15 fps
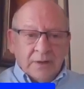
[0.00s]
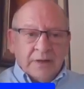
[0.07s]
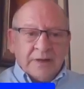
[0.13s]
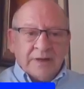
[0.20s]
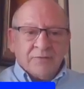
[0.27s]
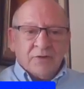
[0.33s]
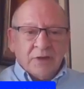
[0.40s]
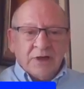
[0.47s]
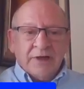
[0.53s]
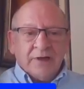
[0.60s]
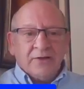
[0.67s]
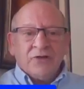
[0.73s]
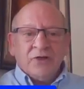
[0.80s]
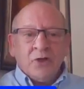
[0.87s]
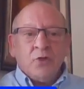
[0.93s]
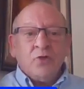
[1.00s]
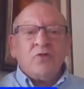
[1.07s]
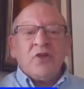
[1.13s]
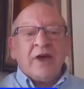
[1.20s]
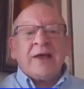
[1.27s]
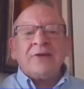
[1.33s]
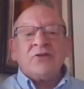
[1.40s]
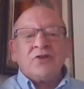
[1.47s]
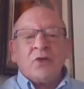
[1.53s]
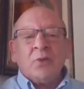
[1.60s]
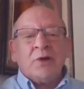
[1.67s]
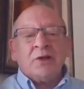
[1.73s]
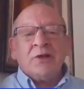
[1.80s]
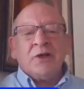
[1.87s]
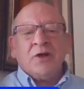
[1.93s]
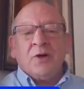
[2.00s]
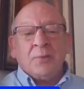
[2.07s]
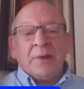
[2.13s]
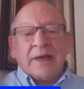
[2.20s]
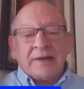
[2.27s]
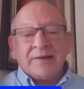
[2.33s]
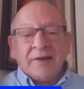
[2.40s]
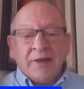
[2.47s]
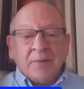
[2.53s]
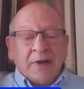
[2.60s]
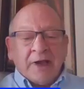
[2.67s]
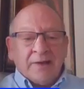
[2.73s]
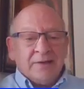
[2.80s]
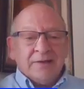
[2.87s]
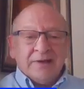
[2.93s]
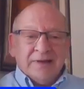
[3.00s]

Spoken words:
And I've clicked too fast, so we'll go back. There we are.